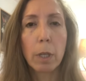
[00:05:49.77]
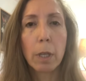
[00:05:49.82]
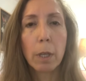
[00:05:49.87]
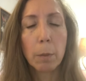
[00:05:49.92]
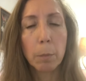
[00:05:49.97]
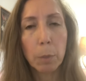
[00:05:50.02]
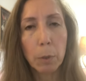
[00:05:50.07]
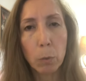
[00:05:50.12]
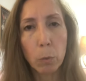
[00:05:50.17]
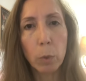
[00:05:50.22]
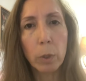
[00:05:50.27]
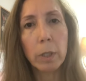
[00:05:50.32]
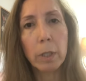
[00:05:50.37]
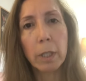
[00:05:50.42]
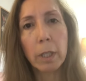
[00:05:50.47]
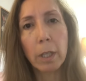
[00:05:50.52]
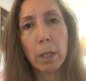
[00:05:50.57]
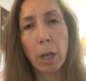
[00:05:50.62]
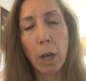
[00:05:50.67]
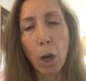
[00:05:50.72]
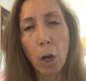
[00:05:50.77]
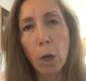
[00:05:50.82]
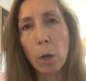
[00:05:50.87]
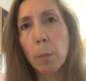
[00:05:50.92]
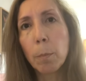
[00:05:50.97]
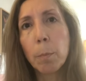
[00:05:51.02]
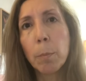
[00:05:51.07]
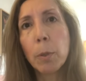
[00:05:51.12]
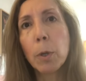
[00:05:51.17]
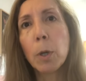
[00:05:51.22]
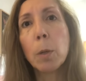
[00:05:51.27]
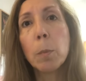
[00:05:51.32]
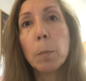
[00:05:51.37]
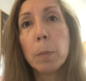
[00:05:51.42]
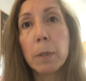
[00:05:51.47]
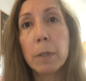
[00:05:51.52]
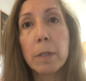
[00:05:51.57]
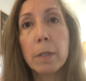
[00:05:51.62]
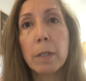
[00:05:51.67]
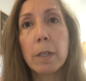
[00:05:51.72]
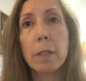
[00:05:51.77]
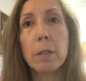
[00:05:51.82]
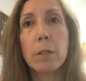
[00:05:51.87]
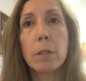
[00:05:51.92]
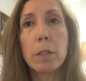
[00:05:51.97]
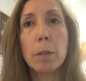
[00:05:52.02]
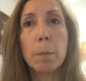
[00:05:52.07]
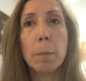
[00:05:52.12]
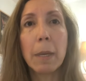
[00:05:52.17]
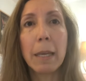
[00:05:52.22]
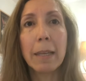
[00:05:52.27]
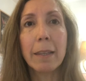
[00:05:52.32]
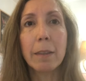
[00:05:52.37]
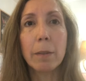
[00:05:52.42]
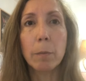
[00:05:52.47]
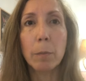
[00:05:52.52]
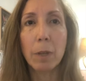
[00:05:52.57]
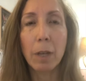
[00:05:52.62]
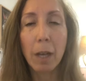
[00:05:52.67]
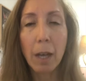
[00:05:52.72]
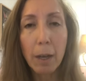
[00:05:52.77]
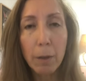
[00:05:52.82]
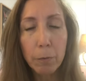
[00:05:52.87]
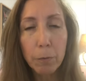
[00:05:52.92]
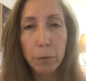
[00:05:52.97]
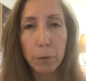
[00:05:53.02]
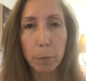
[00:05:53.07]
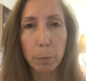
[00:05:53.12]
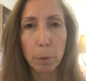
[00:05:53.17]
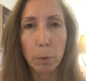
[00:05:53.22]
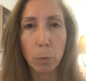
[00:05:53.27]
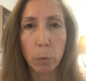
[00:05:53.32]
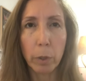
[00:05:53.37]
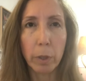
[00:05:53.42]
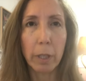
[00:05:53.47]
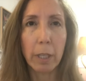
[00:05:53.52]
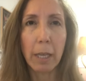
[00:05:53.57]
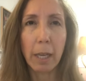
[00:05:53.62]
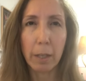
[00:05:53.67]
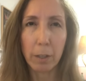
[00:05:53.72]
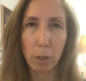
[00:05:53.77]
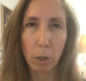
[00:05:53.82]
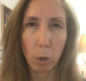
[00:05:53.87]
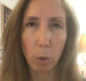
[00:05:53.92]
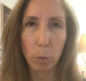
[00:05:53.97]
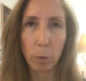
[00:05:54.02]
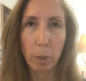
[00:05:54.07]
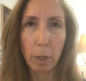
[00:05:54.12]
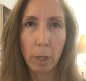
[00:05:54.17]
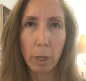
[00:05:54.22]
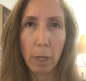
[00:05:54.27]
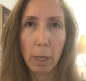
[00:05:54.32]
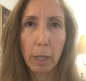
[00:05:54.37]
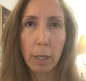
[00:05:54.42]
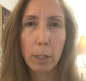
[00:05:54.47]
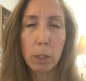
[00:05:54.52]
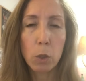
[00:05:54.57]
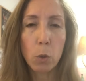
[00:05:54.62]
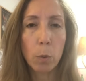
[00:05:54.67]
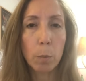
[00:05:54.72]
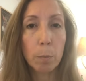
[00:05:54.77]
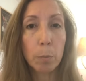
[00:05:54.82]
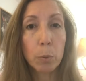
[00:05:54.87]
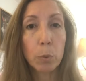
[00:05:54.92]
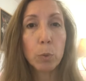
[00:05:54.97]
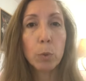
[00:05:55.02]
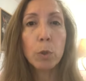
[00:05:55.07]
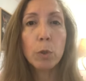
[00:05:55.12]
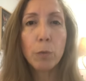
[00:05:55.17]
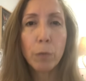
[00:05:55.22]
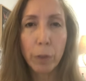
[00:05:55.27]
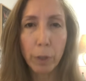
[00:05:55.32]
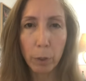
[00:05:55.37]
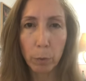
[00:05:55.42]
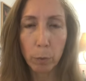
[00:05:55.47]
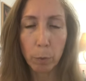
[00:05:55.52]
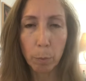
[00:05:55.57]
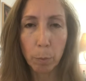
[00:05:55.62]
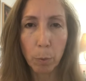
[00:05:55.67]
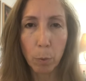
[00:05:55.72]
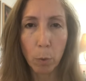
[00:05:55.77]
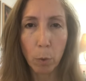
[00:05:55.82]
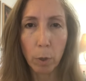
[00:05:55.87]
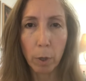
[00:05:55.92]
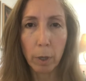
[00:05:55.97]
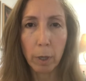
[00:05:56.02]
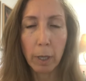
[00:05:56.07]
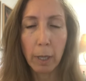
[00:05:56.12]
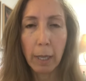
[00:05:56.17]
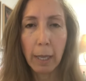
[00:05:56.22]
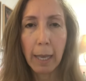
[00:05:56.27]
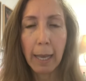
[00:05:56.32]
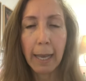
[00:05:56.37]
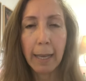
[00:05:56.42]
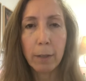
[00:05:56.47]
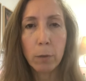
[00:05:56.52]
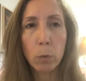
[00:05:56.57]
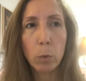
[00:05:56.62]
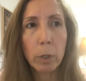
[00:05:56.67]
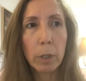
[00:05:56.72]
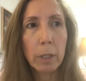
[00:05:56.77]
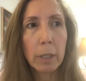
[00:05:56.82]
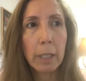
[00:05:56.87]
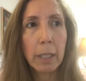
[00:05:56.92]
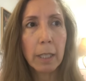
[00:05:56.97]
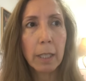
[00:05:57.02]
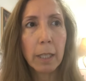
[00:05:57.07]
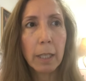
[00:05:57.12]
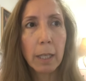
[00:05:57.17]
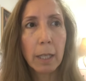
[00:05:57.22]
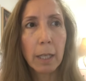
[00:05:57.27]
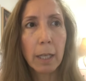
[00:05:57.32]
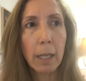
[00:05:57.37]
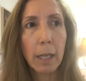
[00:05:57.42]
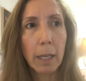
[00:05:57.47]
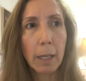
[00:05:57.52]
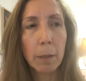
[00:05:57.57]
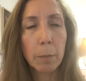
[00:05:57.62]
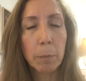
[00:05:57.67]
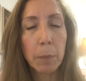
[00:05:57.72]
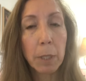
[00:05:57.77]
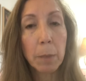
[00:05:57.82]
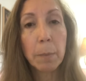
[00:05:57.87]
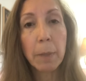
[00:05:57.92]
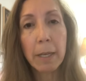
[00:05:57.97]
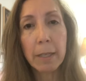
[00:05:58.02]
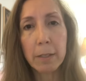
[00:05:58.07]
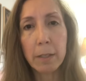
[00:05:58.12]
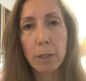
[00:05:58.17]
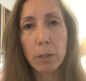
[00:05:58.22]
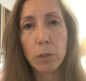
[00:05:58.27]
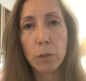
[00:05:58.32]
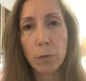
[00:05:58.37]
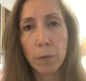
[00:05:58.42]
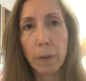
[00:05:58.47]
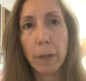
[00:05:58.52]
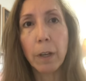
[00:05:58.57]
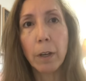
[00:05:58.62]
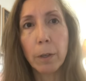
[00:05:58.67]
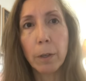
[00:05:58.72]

But really, our purpose is to make them comfortable with the unknown, to improve their rapport, and really minimize this fear.